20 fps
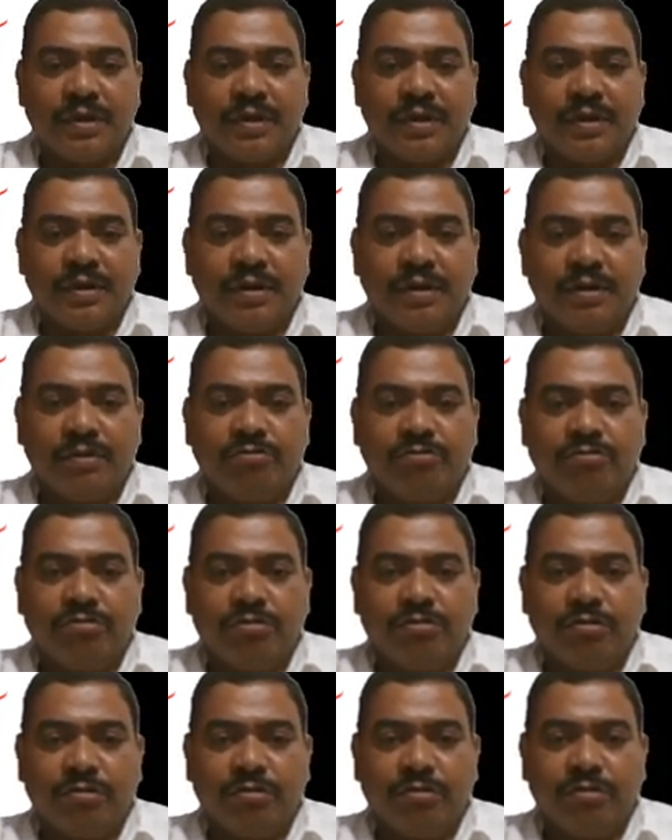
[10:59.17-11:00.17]

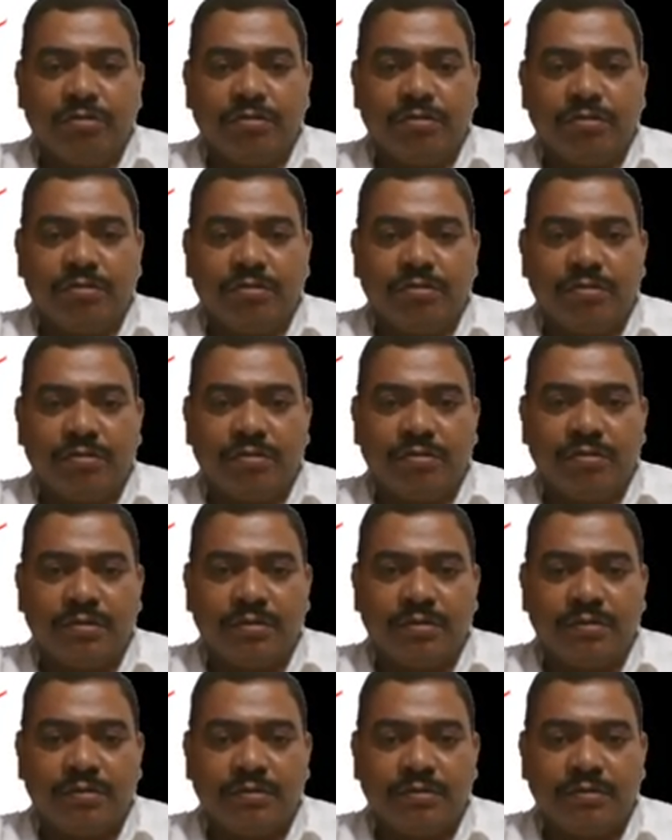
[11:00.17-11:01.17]
4
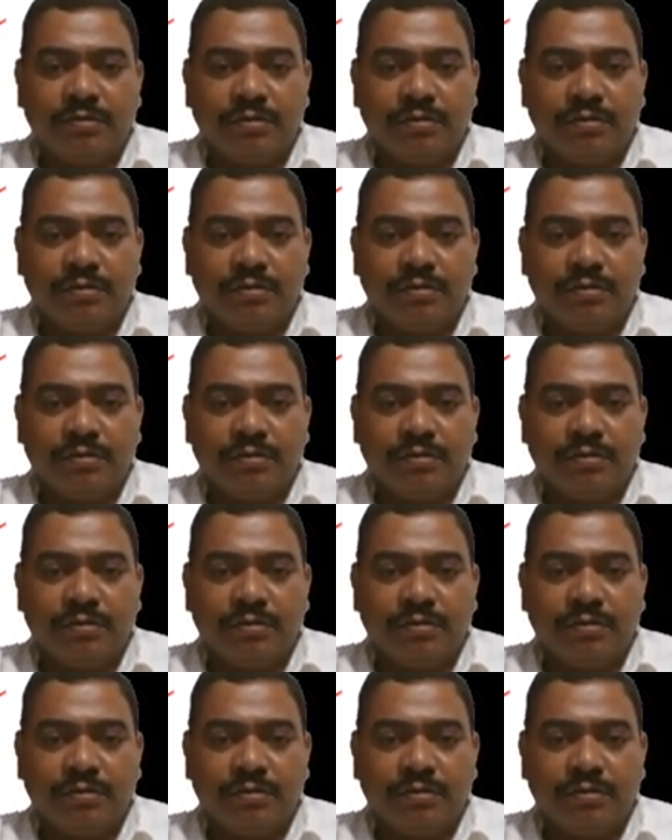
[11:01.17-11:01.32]
to